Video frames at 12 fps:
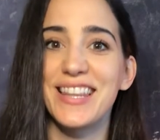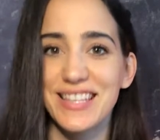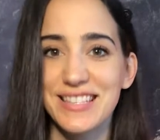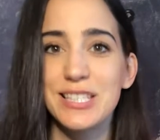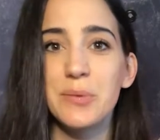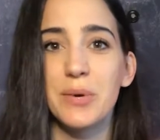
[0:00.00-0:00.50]

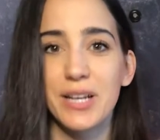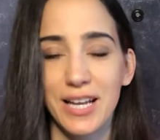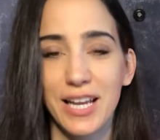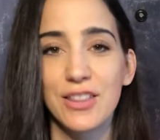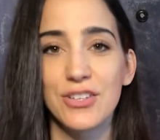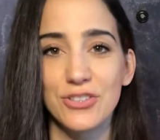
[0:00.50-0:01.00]
let's see what I
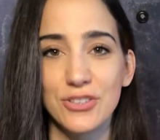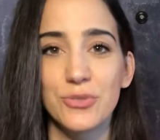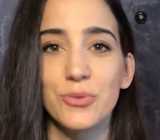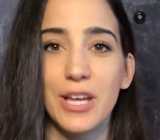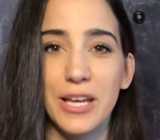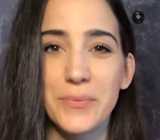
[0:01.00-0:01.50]
can learn
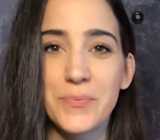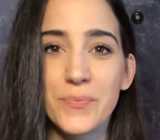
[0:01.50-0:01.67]
today.